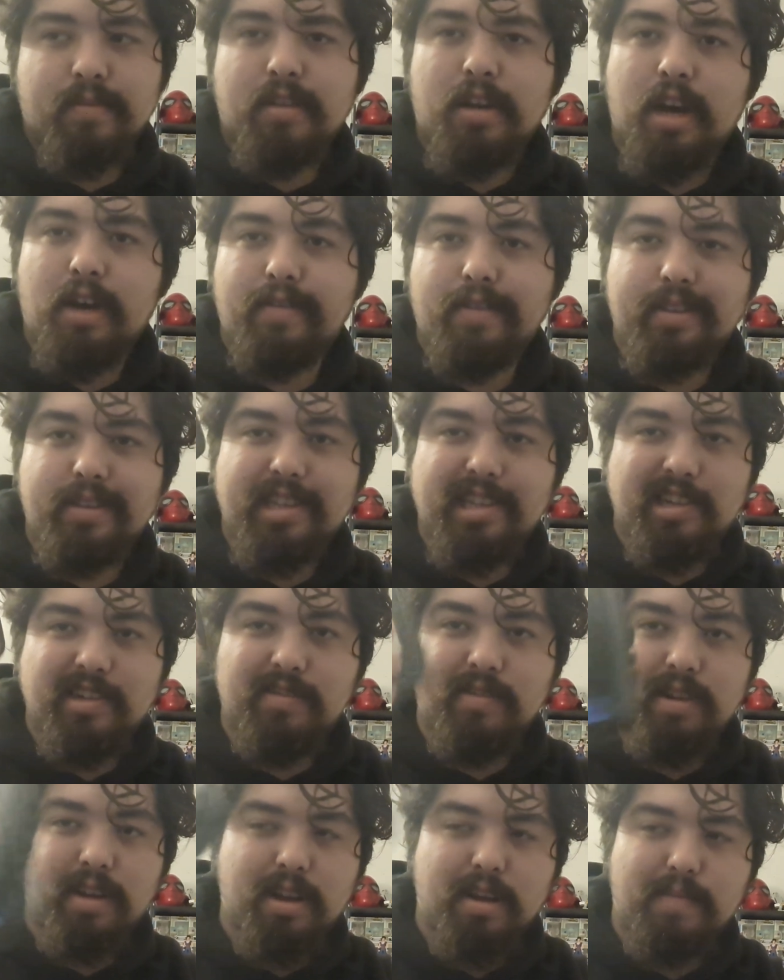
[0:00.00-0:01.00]
Obviously, no
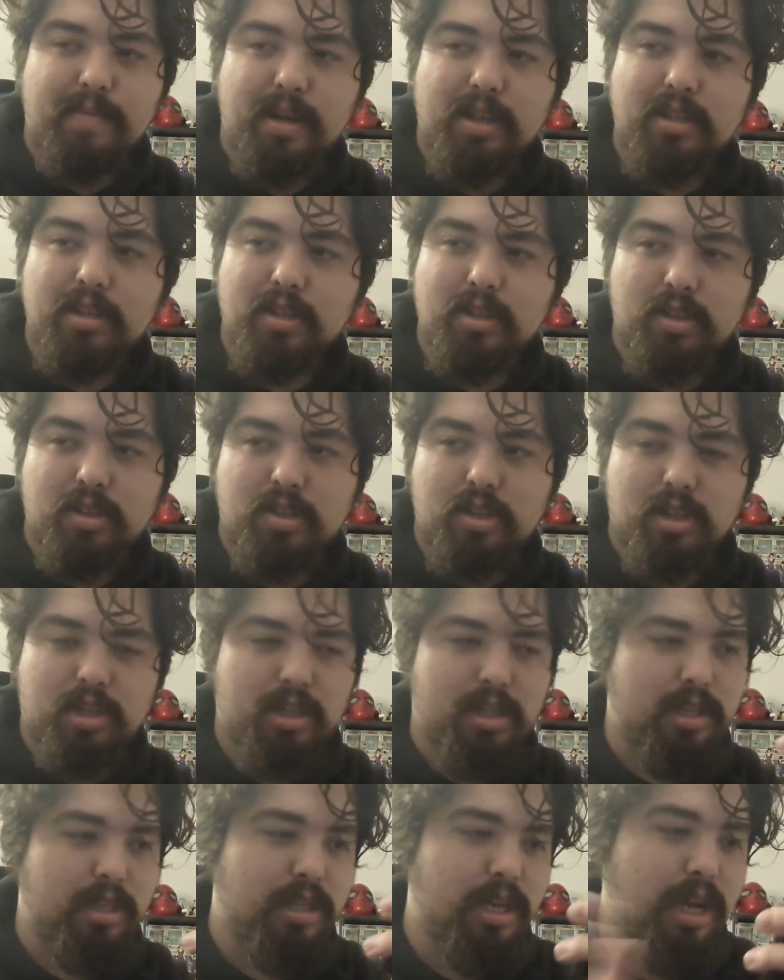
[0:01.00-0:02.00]
gigabytes because it's just
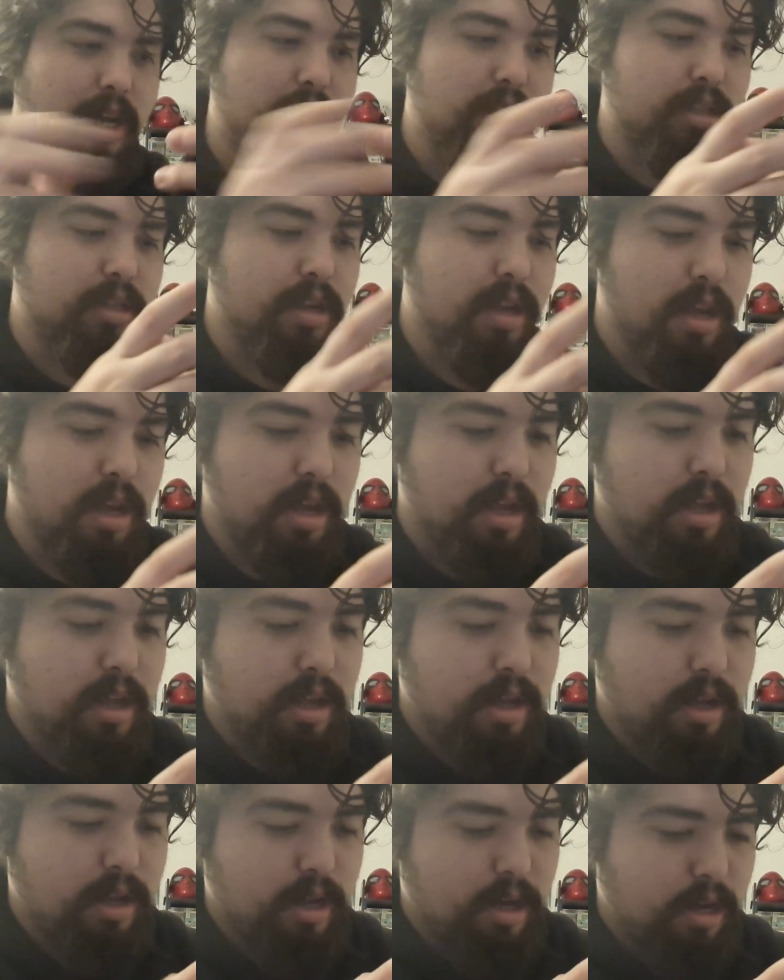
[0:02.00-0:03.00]
cassettes.
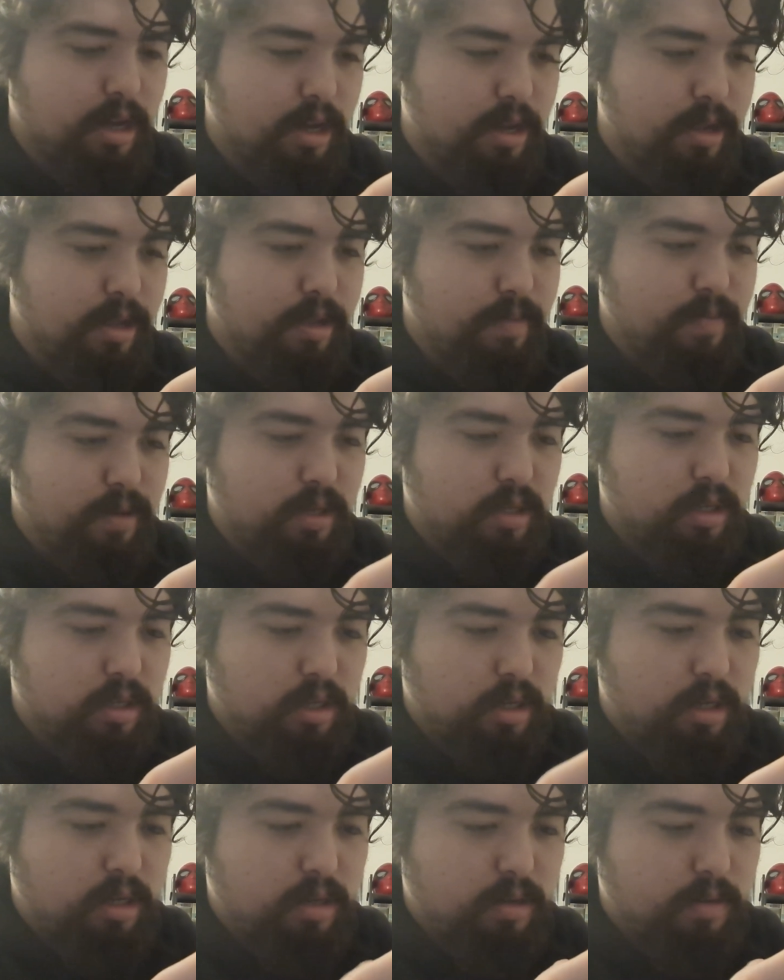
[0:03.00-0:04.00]
Let me
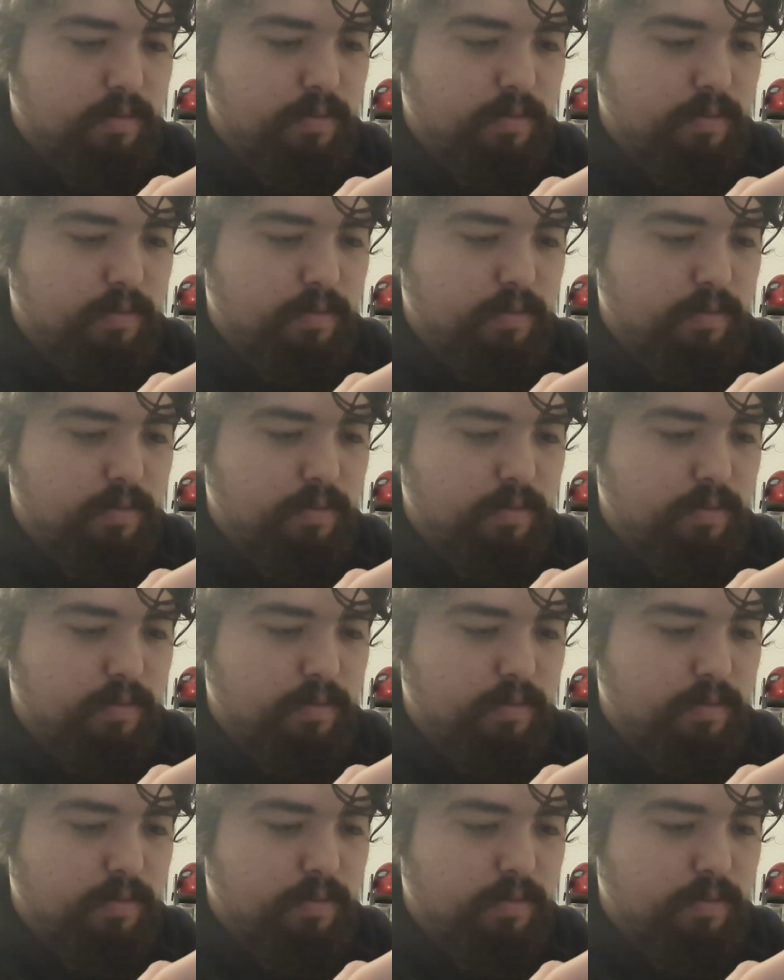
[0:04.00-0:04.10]
see.